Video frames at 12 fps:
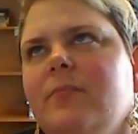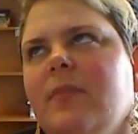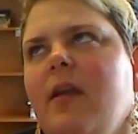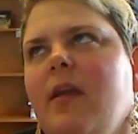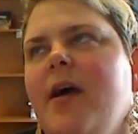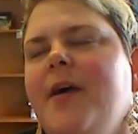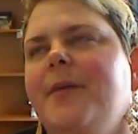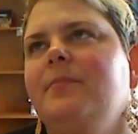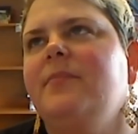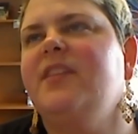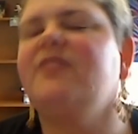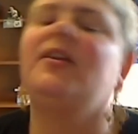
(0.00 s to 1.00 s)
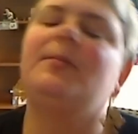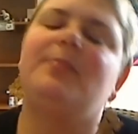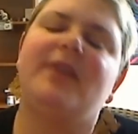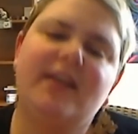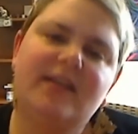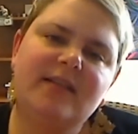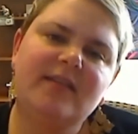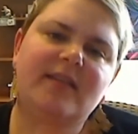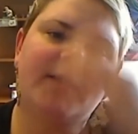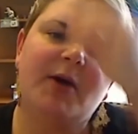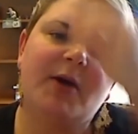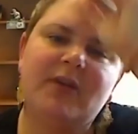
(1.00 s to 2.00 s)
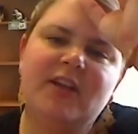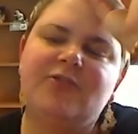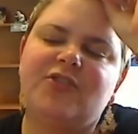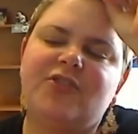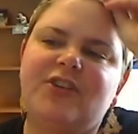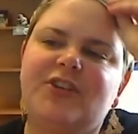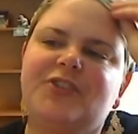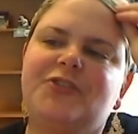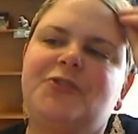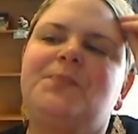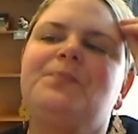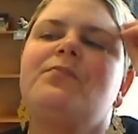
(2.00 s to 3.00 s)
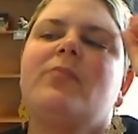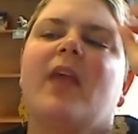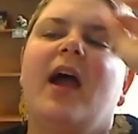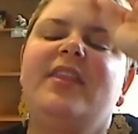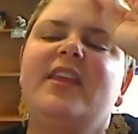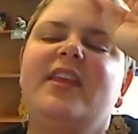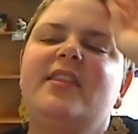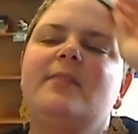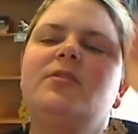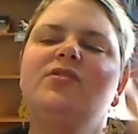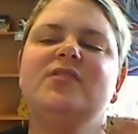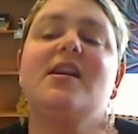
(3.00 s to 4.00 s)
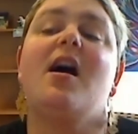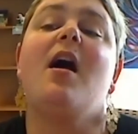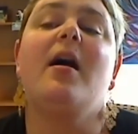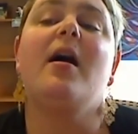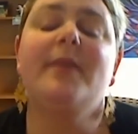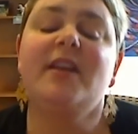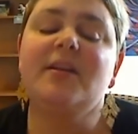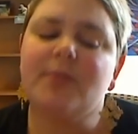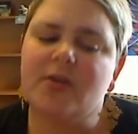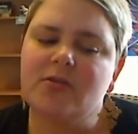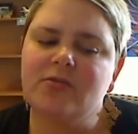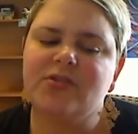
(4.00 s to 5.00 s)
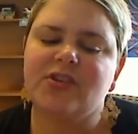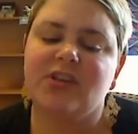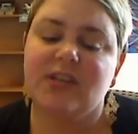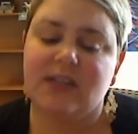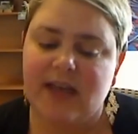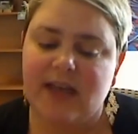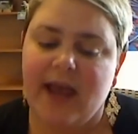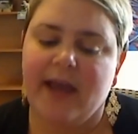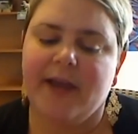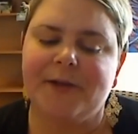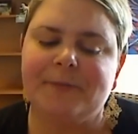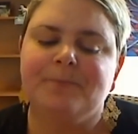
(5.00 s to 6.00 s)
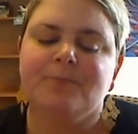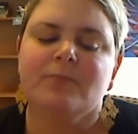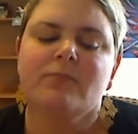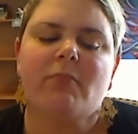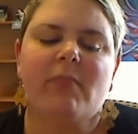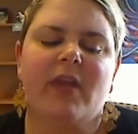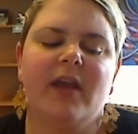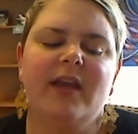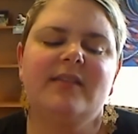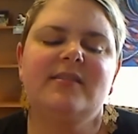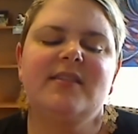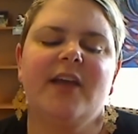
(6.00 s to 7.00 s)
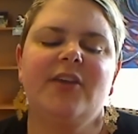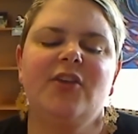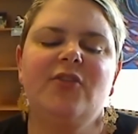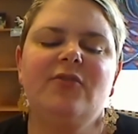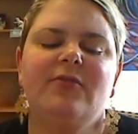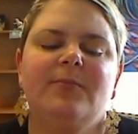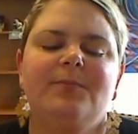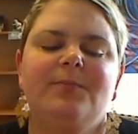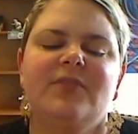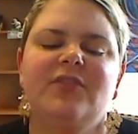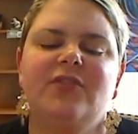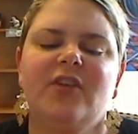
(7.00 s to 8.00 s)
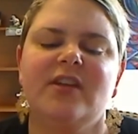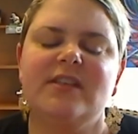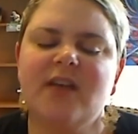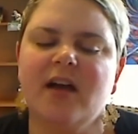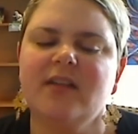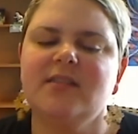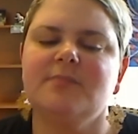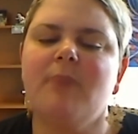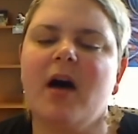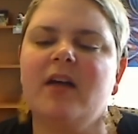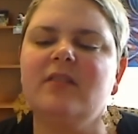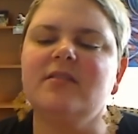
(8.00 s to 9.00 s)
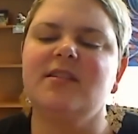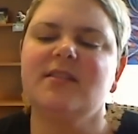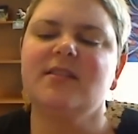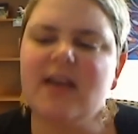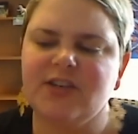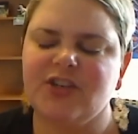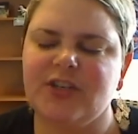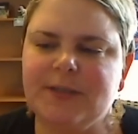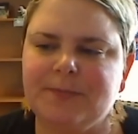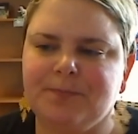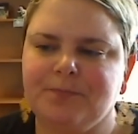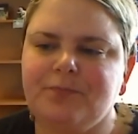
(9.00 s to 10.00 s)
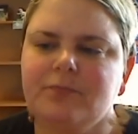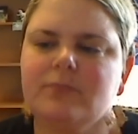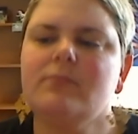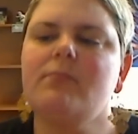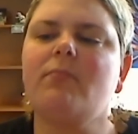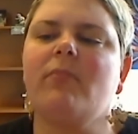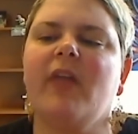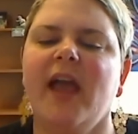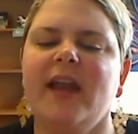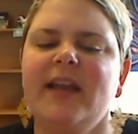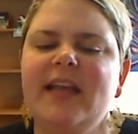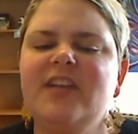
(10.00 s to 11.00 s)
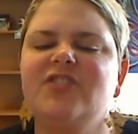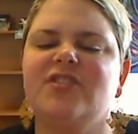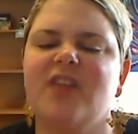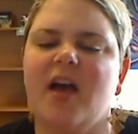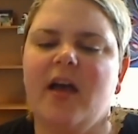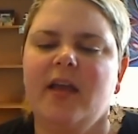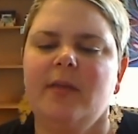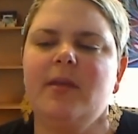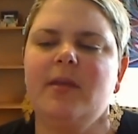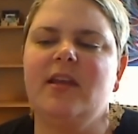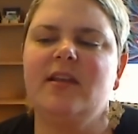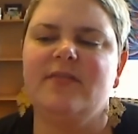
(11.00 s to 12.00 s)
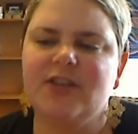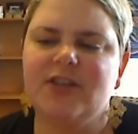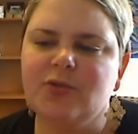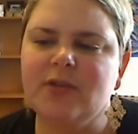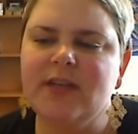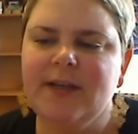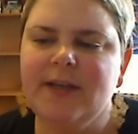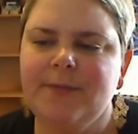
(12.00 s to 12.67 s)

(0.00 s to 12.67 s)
opinions about what you should do. I think the most common approach today is that you conduct model selection at each time individually